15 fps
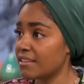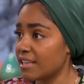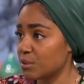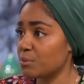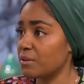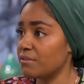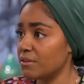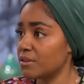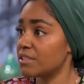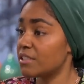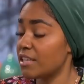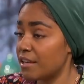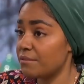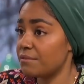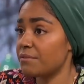Mm. That's what it feels. It,
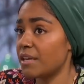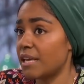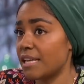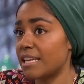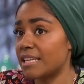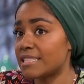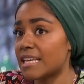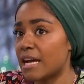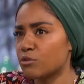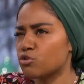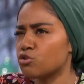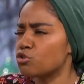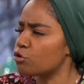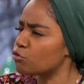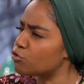it, and it sounds
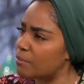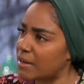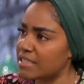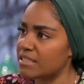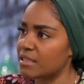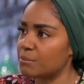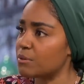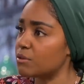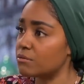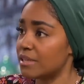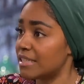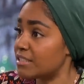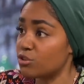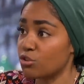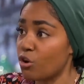so dramatic, but
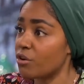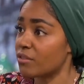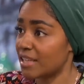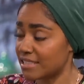it's not.